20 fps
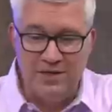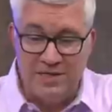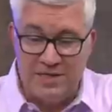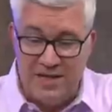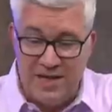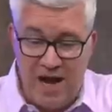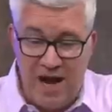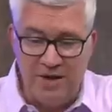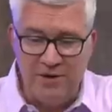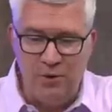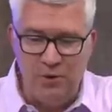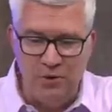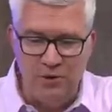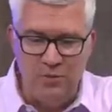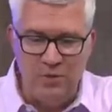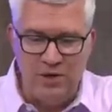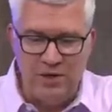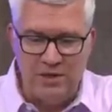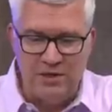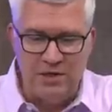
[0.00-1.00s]
not hold
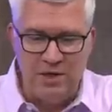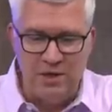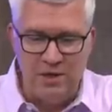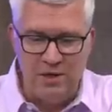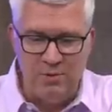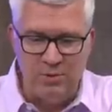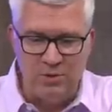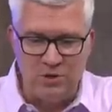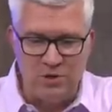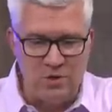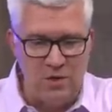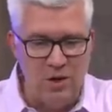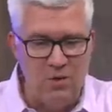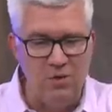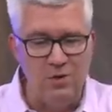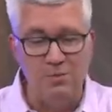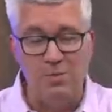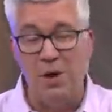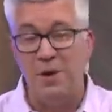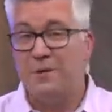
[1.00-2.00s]
and we continue to push
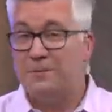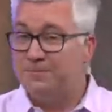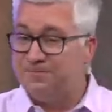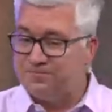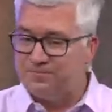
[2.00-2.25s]
lower, but